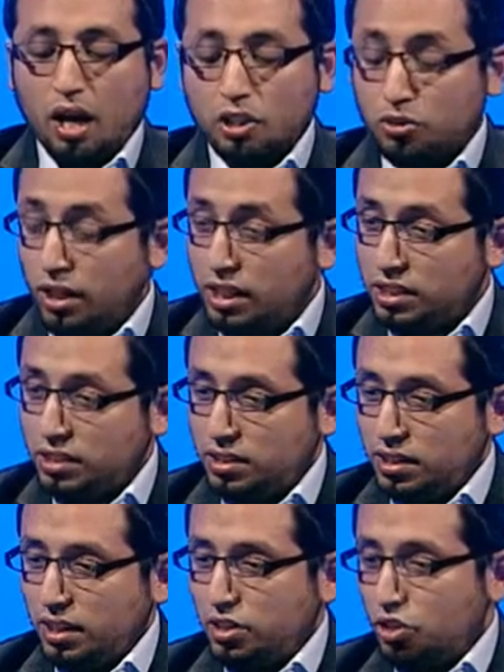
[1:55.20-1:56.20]
our
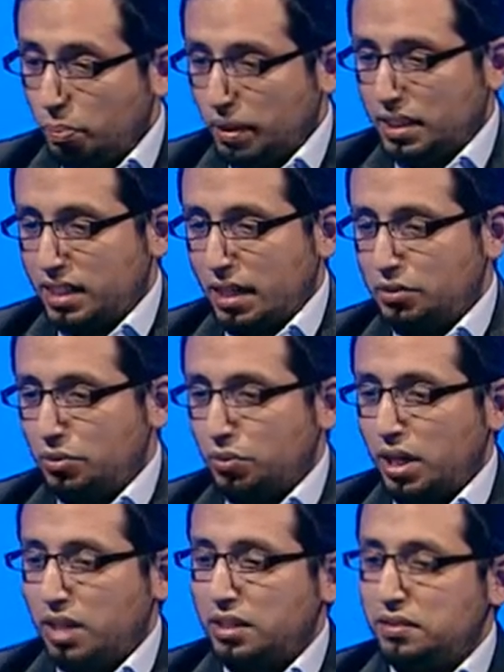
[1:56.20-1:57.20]
today's topic title
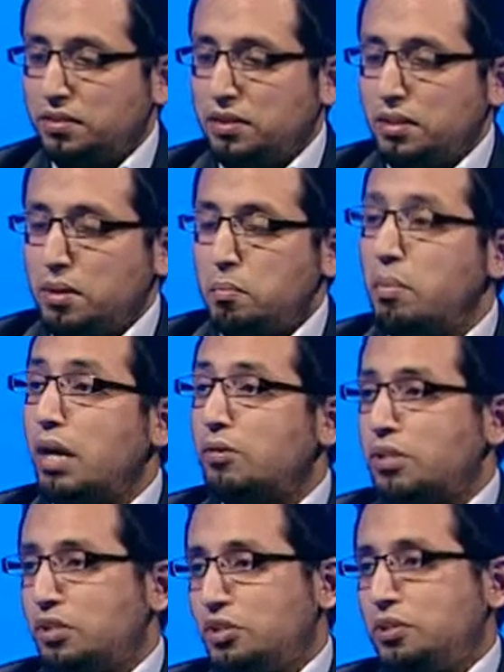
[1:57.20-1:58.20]
is
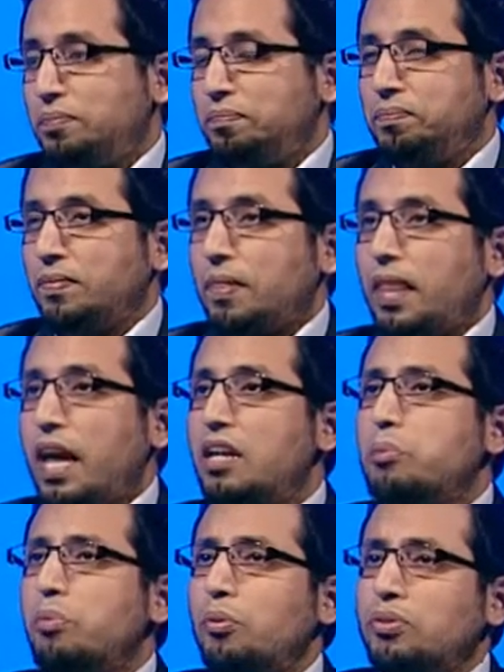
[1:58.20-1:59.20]
Marriage, an
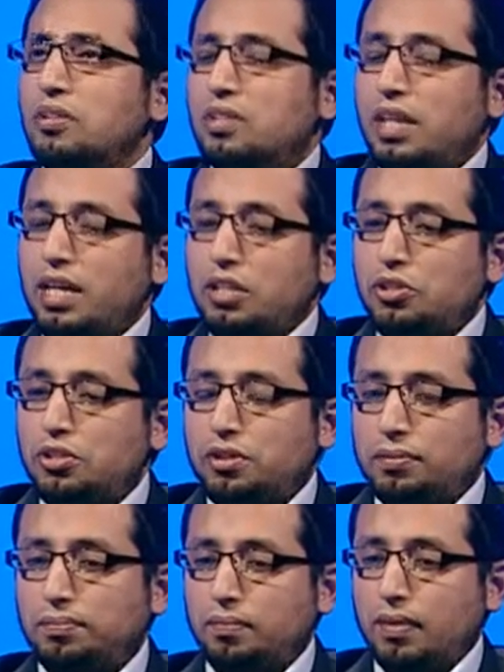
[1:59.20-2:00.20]
Important Stage.
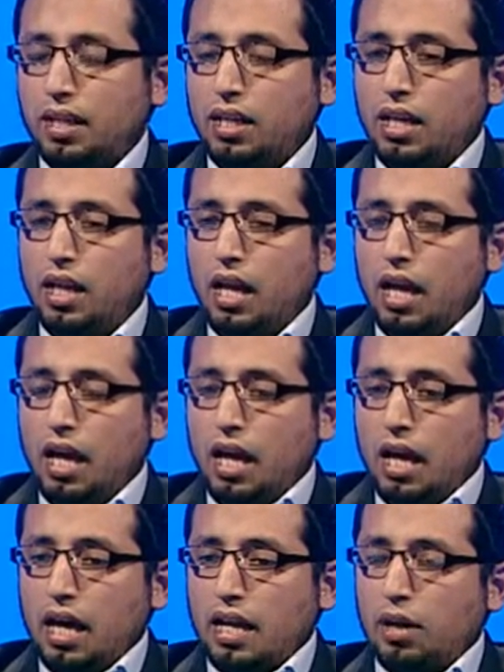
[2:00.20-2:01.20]

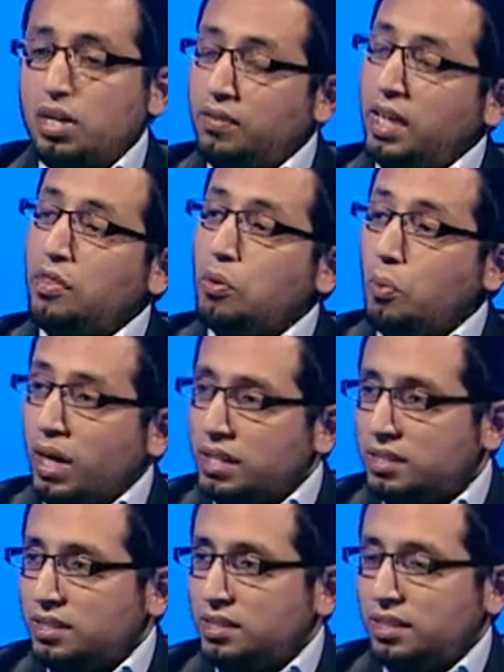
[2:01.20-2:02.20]
Now, living in the
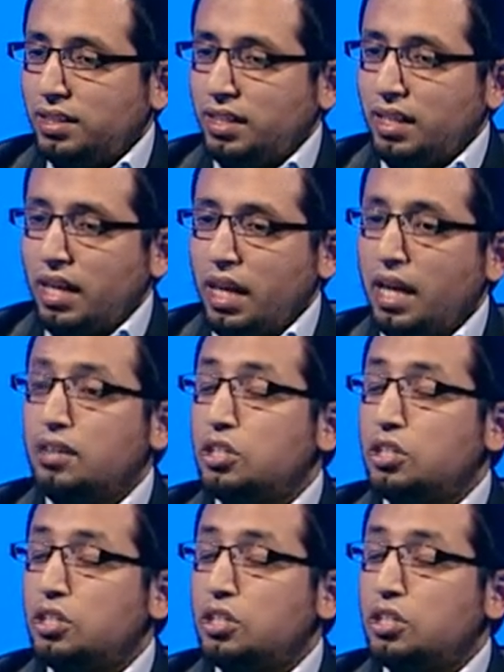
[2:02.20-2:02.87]
West, in